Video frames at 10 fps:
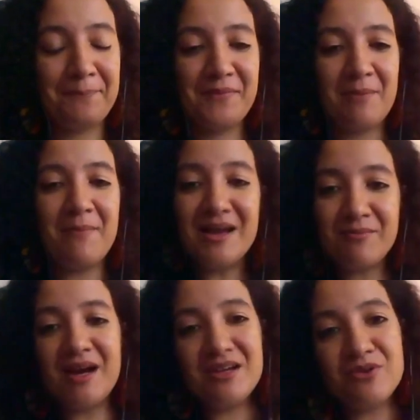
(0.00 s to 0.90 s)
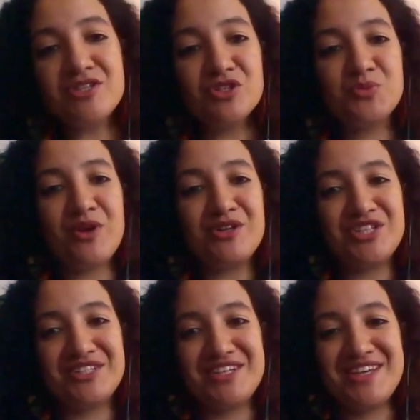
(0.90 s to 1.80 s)
my research
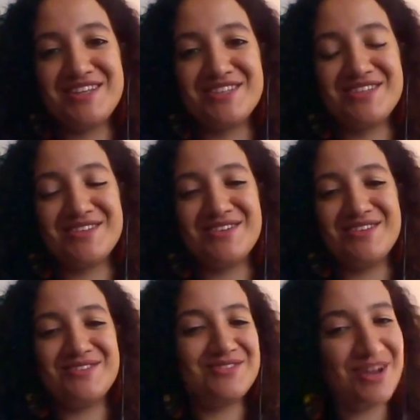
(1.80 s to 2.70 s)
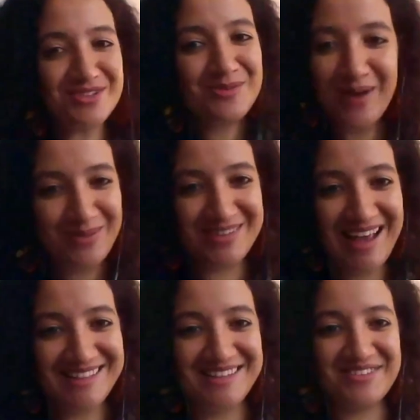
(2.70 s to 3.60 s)
project is not about
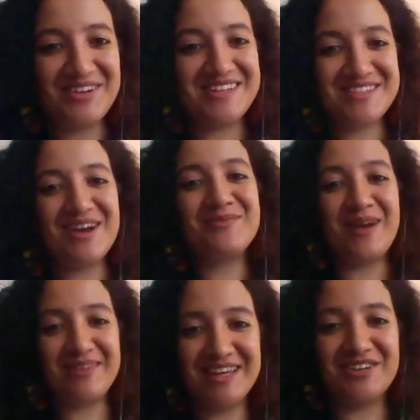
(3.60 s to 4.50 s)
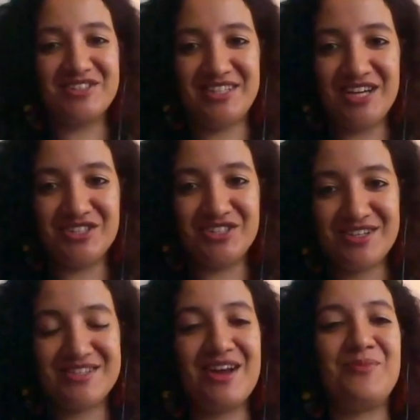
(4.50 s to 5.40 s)
that neither. It's not about negotiation.
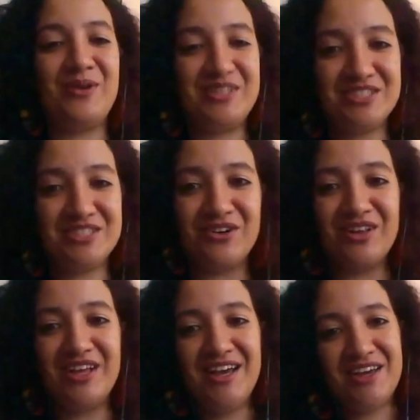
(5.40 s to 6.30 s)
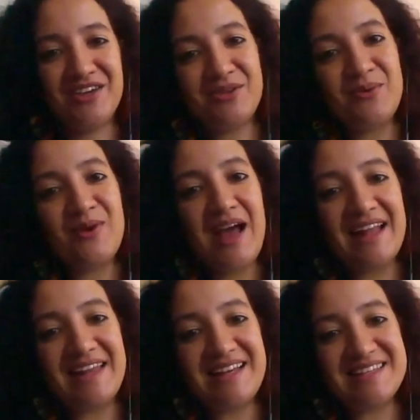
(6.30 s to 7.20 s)
It's not a political, you know,
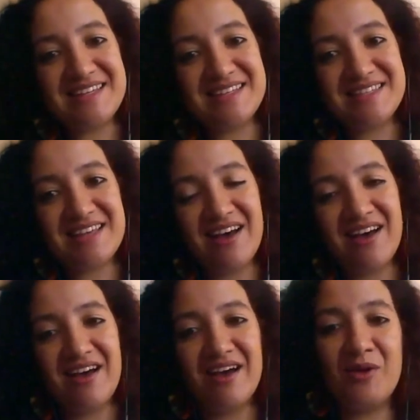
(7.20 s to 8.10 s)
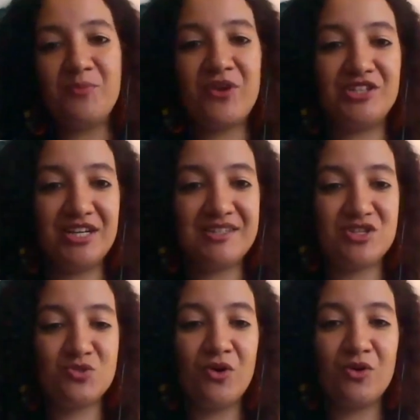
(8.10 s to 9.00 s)
analysis project.
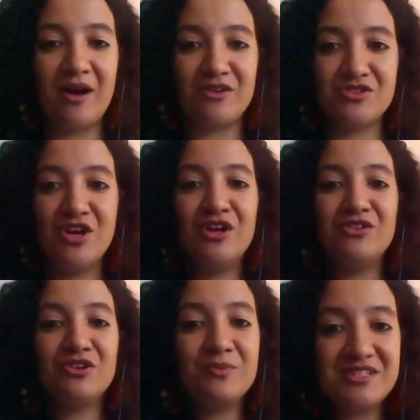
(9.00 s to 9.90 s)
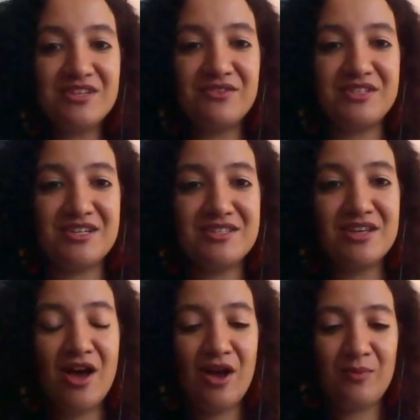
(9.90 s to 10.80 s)
It's more about normativities.
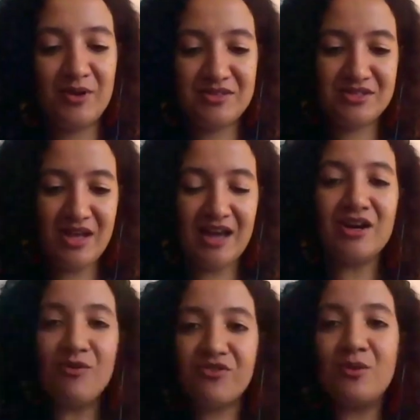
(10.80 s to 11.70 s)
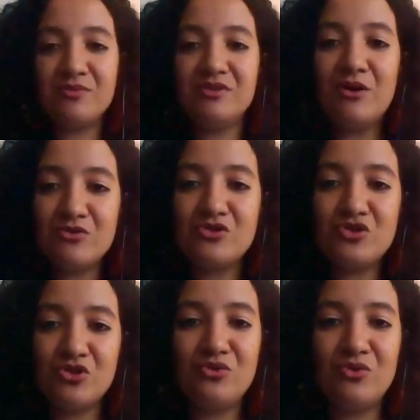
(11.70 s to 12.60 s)
But I come from those
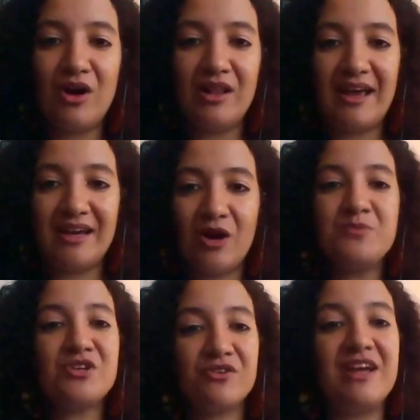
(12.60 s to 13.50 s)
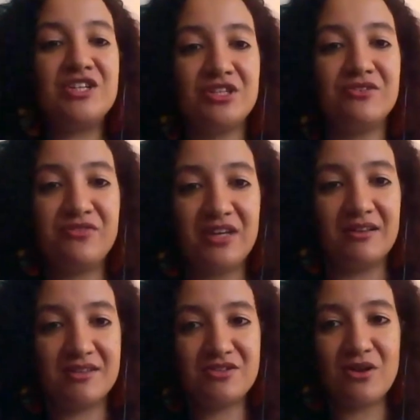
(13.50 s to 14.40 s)
two, like, observation
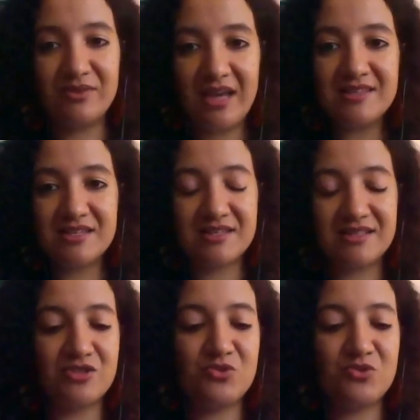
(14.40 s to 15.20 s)
field. So that's